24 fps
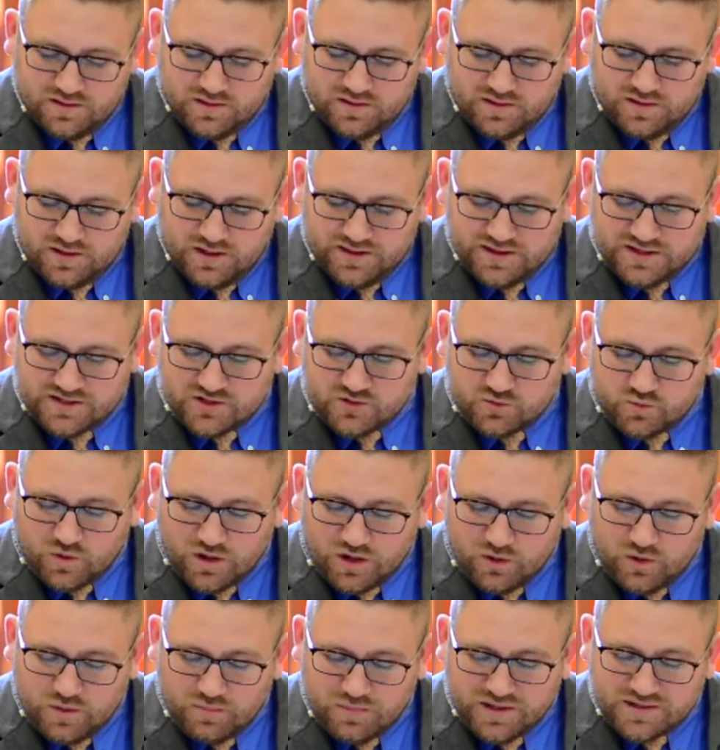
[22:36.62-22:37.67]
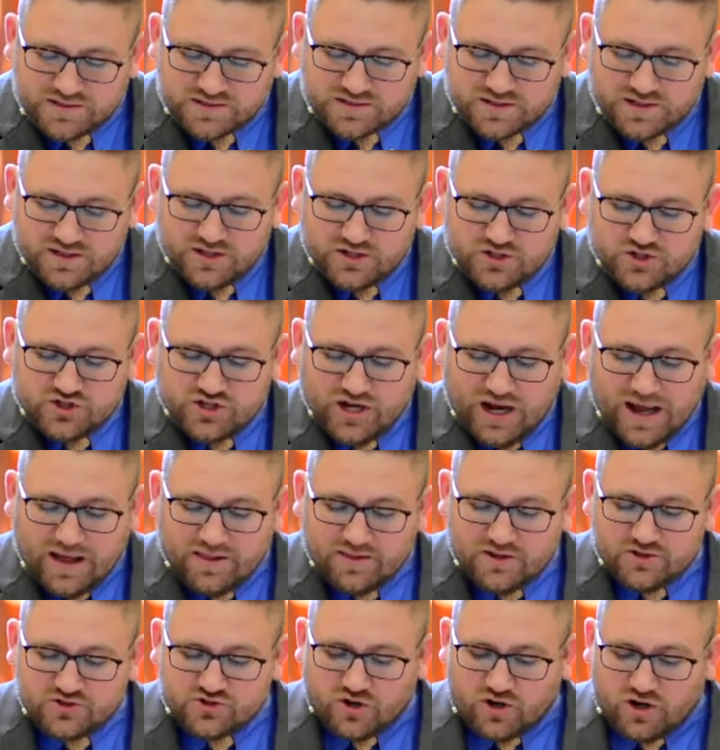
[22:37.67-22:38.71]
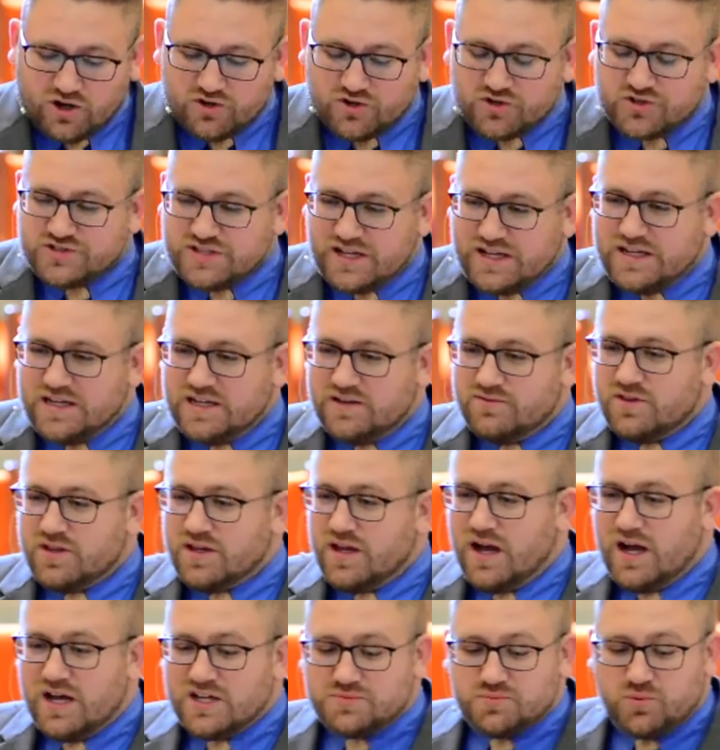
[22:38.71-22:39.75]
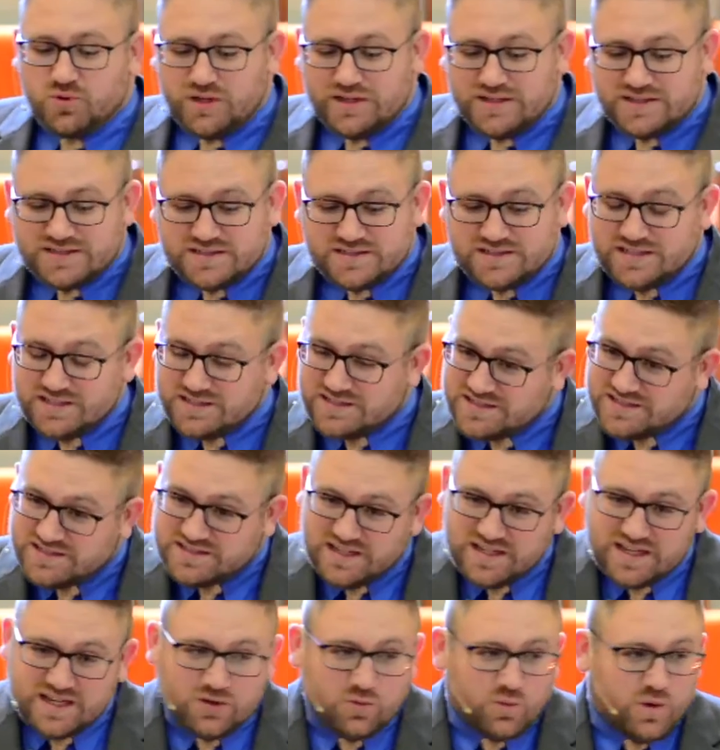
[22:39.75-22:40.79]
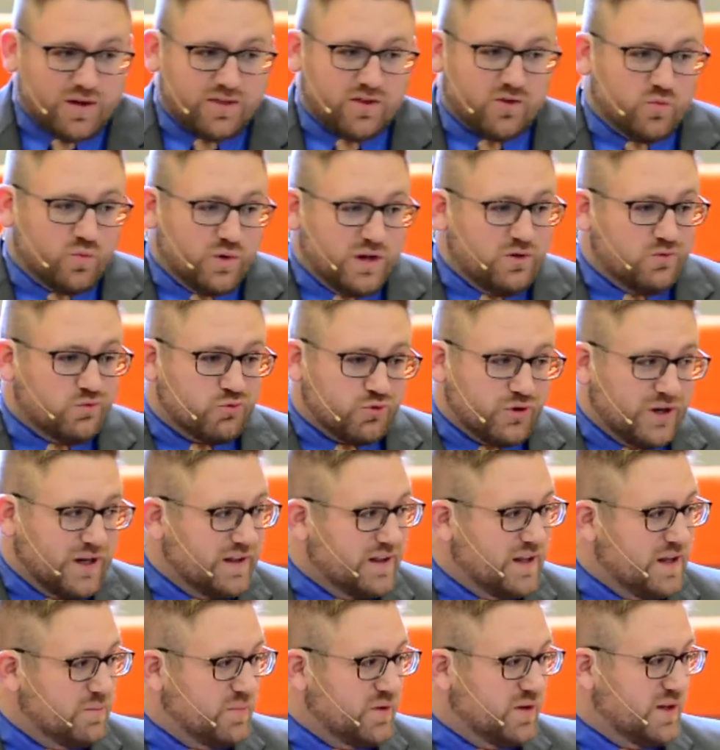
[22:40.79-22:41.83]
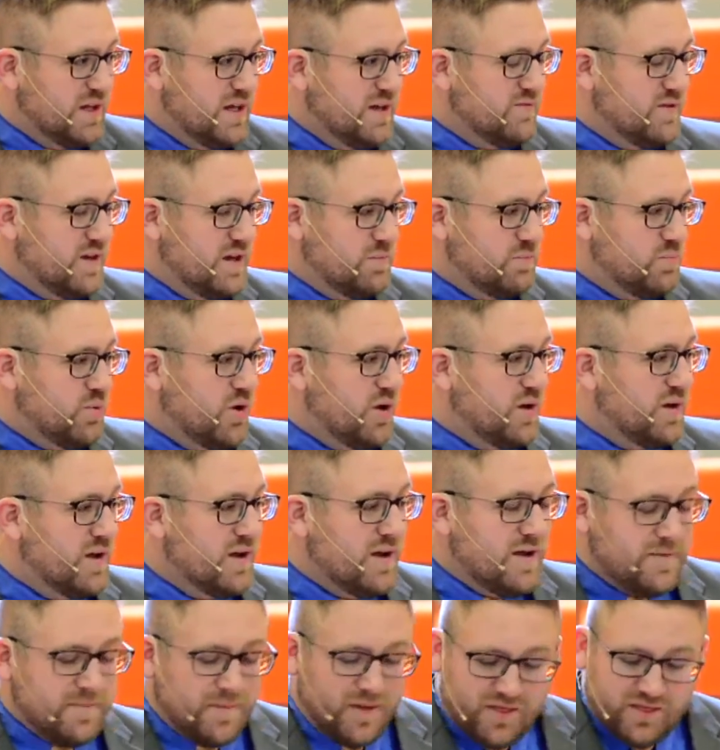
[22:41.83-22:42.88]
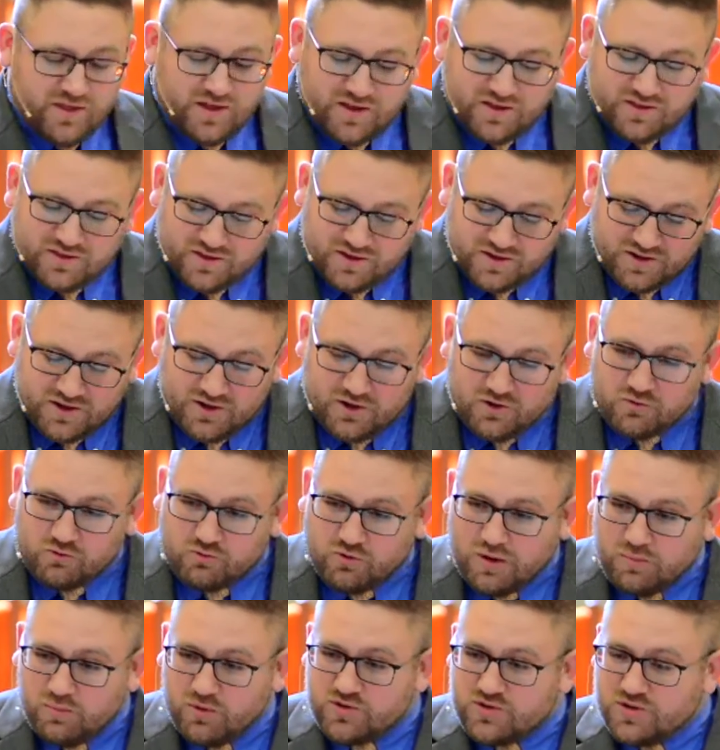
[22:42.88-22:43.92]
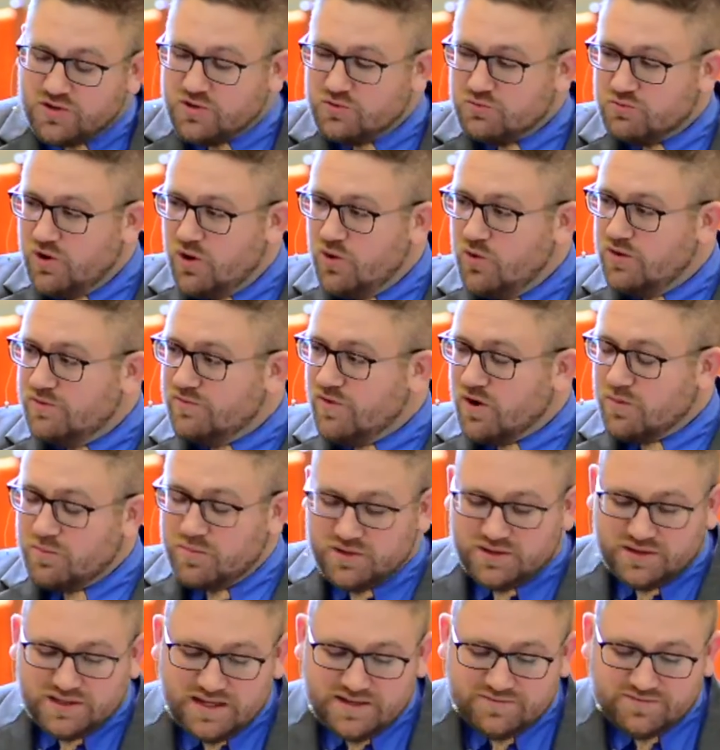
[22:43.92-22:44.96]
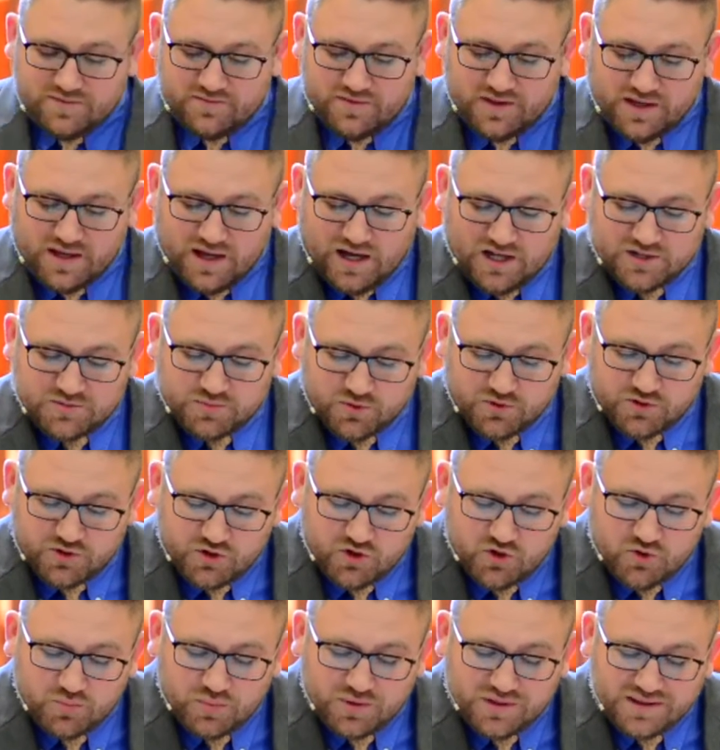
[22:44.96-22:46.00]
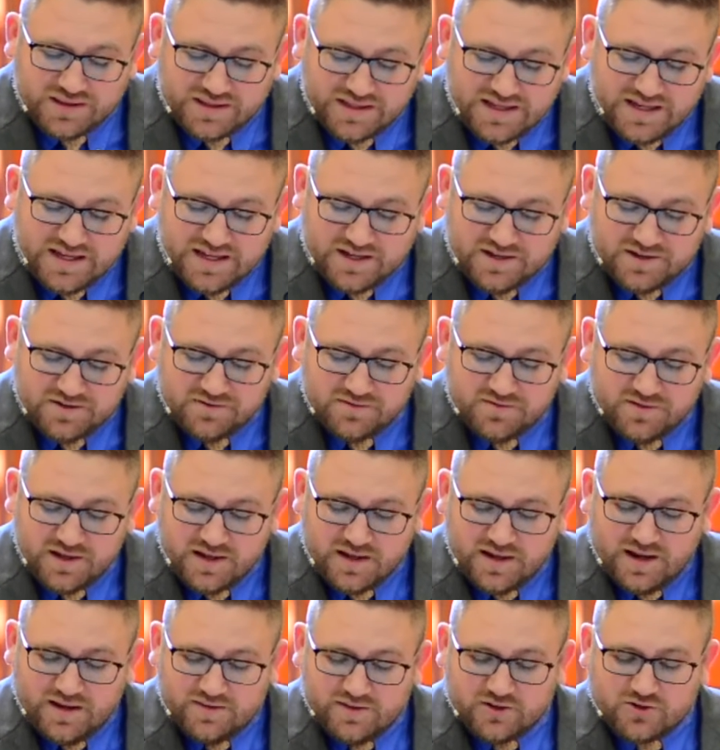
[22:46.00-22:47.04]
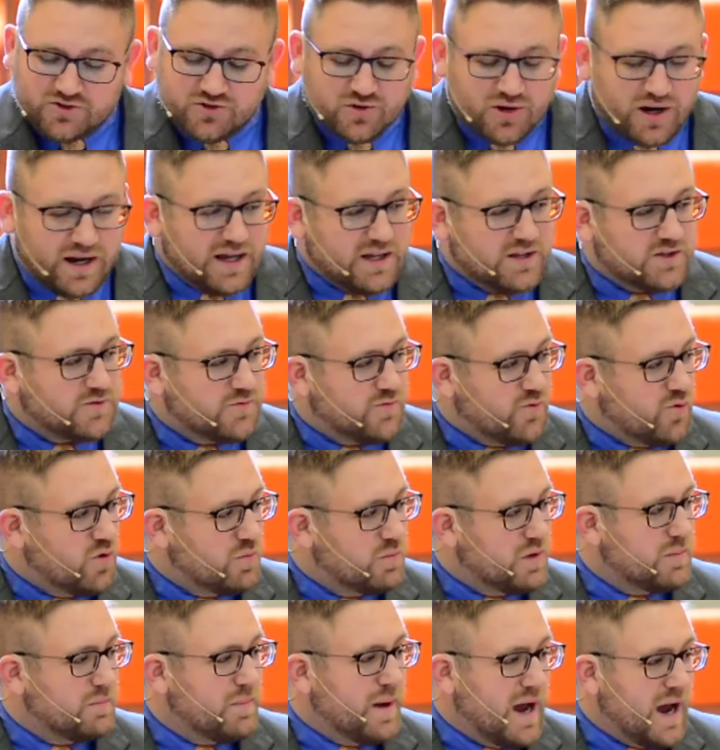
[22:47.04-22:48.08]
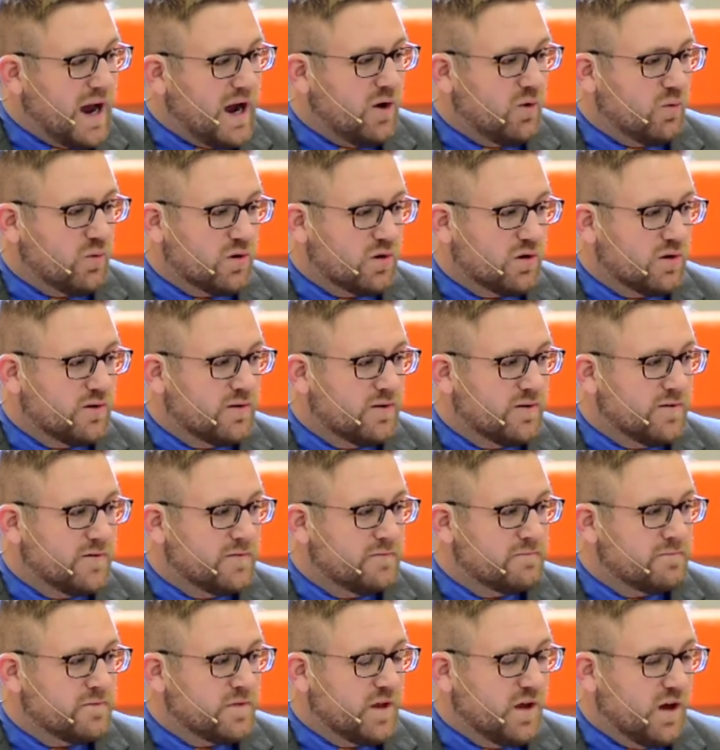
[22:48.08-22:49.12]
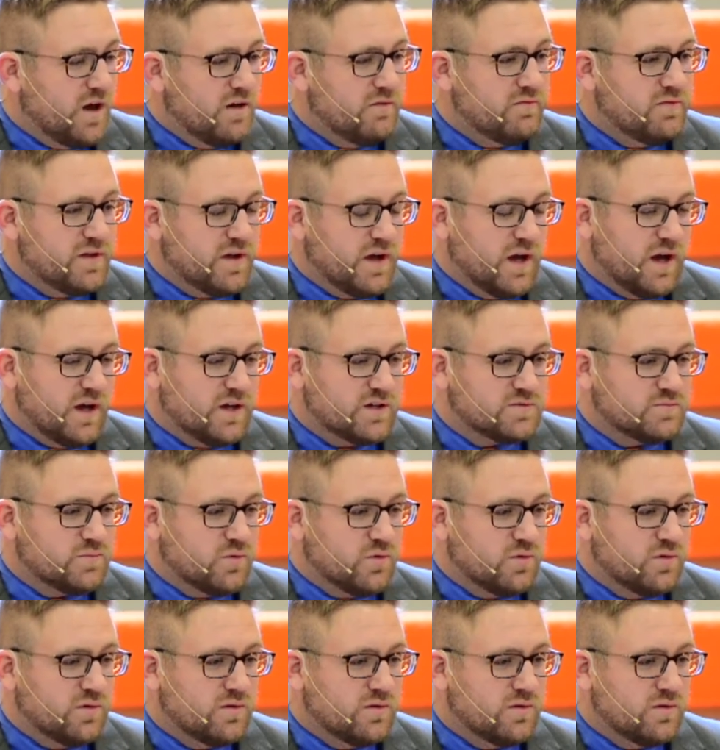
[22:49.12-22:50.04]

And this is where we must challenge our understanding of the gospel and to see whether we really believe it and put the, the rubber to the road of our belief of the gospel. Do you believe in the transforming power of the gospel?